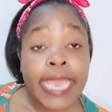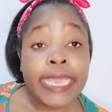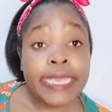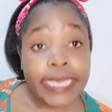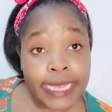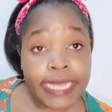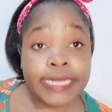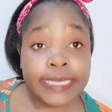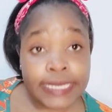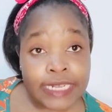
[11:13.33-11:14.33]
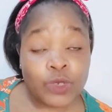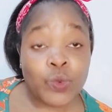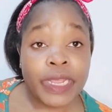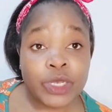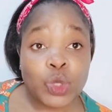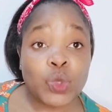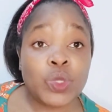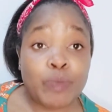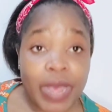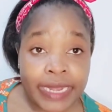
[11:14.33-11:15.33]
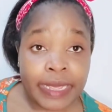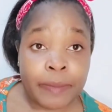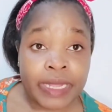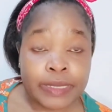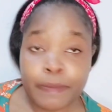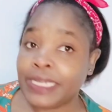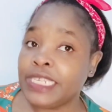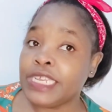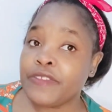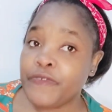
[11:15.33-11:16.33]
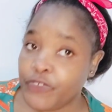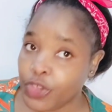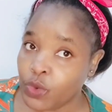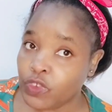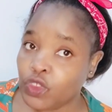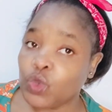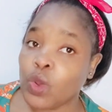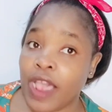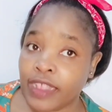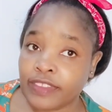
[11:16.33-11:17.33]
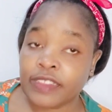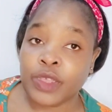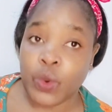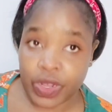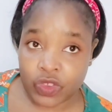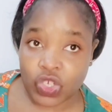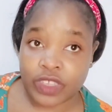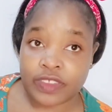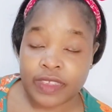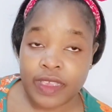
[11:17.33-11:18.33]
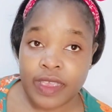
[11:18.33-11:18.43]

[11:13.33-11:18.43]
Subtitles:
He indeed went to parliament, but he refused to answer the questions.